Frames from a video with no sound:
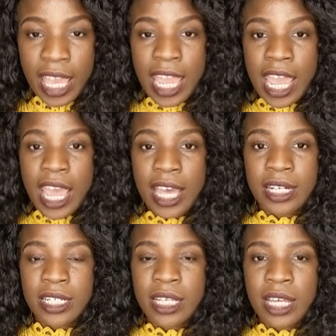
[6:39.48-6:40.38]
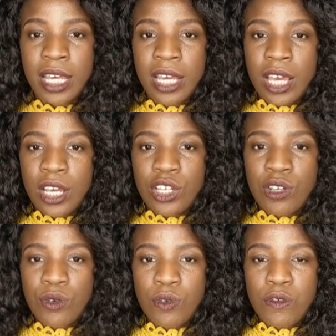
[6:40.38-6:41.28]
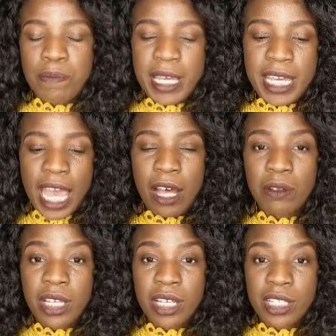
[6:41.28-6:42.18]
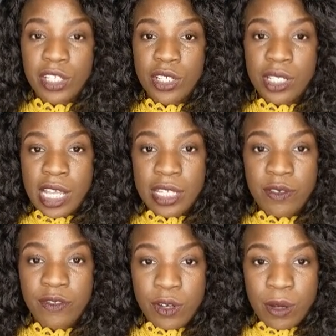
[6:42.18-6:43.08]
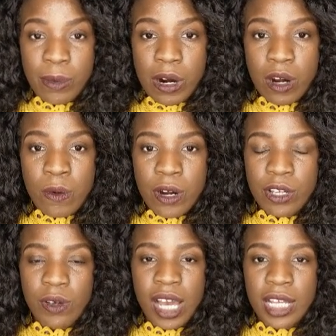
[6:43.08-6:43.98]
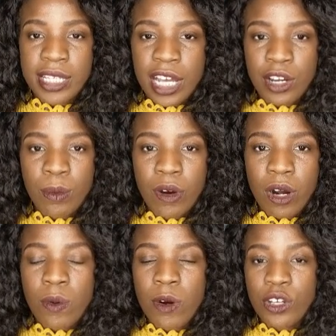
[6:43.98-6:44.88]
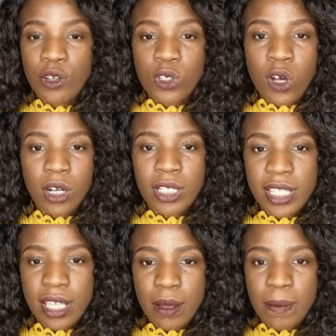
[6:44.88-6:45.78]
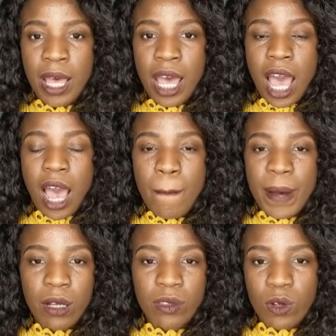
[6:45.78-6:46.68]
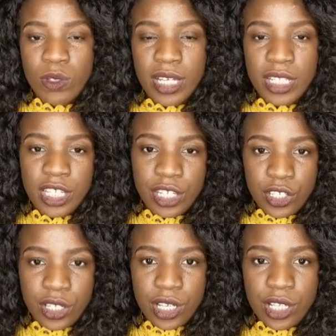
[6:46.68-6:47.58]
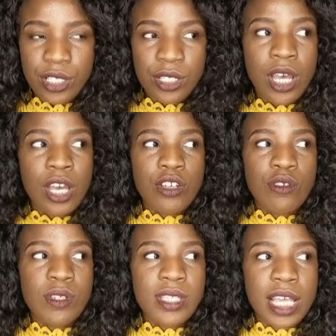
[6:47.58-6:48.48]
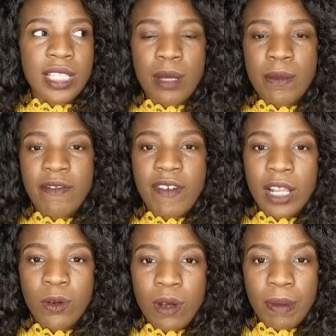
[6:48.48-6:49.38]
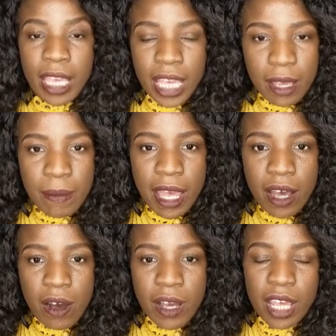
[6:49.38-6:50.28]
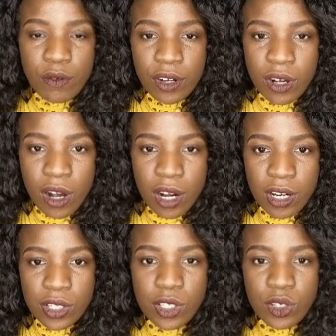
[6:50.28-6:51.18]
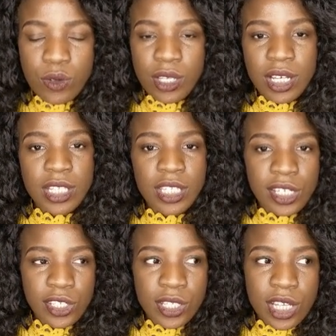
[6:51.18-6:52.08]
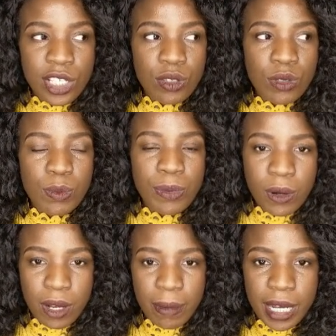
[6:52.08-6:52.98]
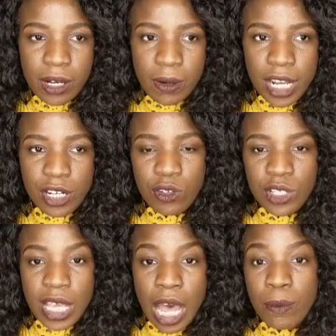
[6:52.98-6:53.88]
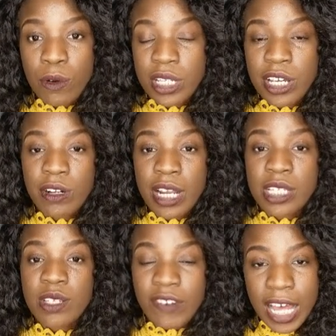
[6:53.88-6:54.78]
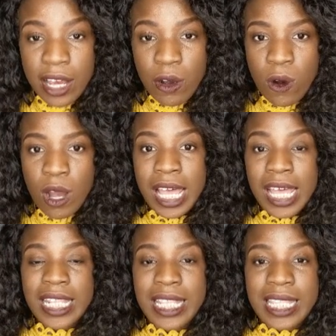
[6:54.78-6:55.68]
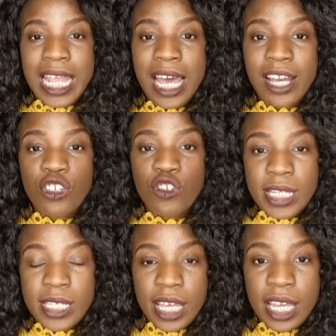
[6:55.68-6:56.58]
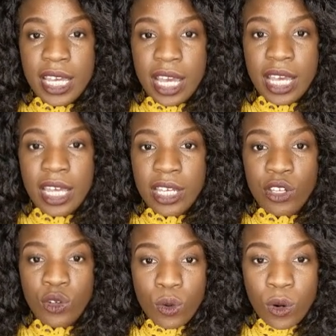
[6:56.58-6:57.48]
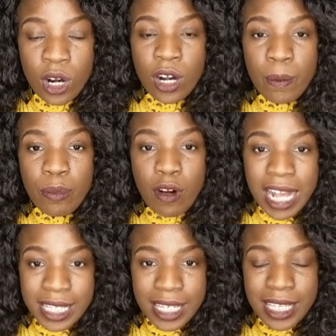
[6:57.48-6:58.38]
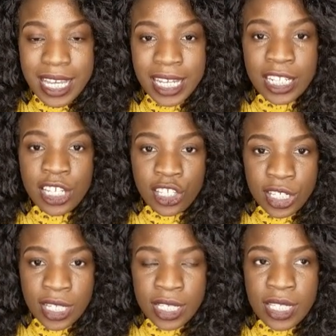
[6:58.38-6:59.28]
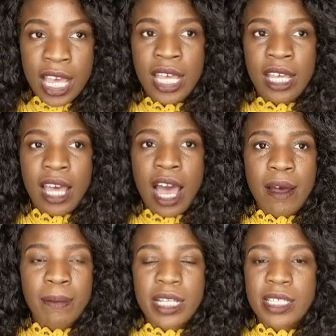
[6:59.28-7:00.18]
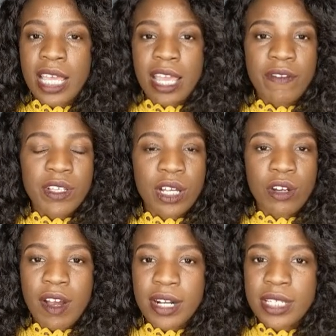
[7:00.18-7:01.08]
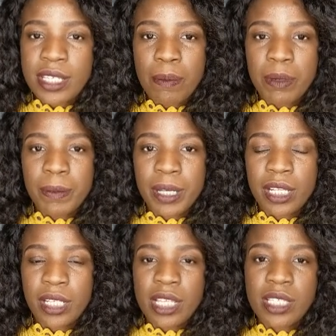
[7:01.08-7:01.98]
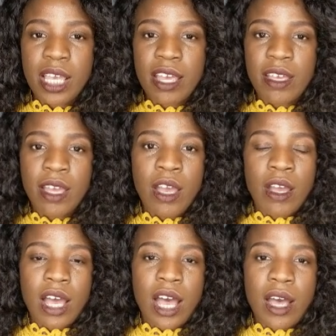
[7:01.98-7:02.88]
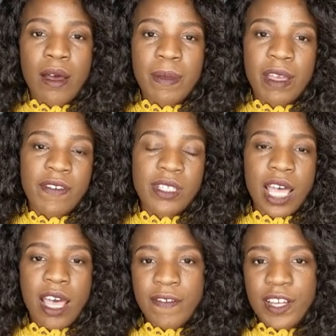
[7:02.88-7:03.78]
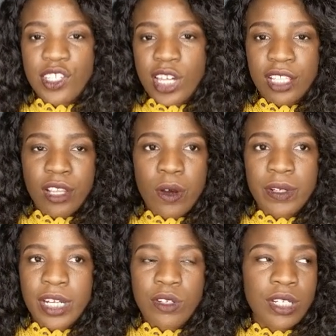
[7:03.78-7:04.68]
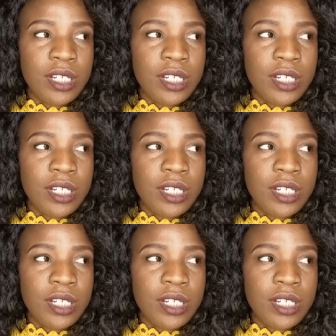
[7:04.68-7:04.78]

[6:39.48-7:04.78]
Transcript: and you pick out the condition that's for the borrower, you contact your borrower, you talk to them about those conditions, you send them a follow-up email in regards to the conditions that you spoke about, and you just hop onto your next file, not addressing your processing conditions. Let's say if it's a credit supplement, let's say if it's an FHA loan and you